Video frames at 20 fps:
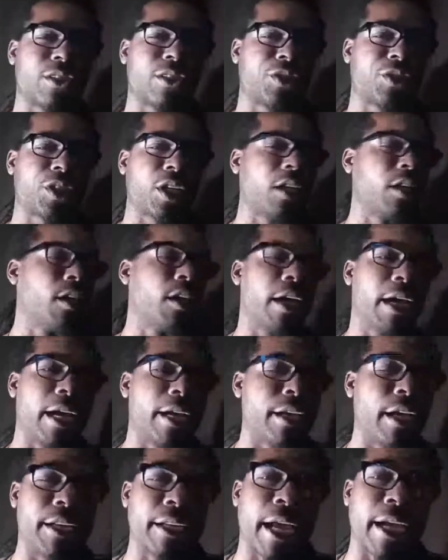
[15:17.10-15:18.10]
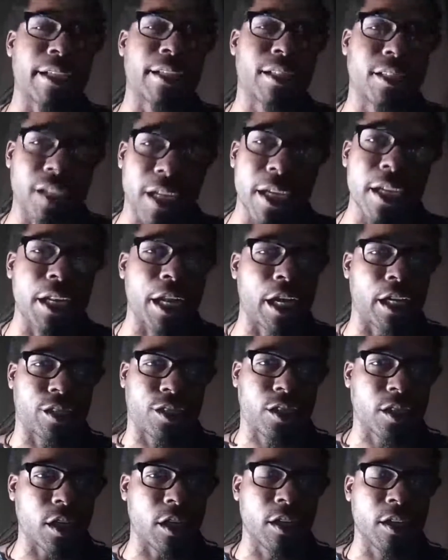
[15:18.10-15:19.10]
and shit. And they see that
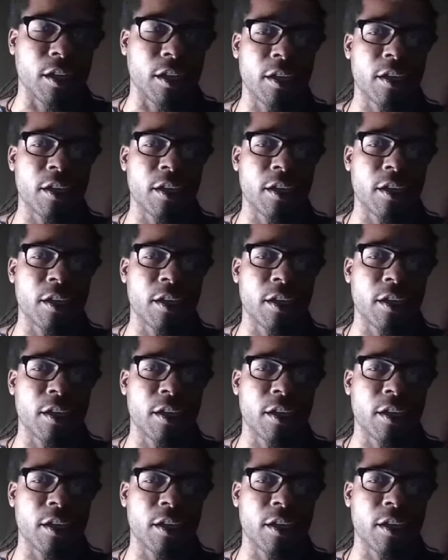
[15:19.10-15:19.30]
shit.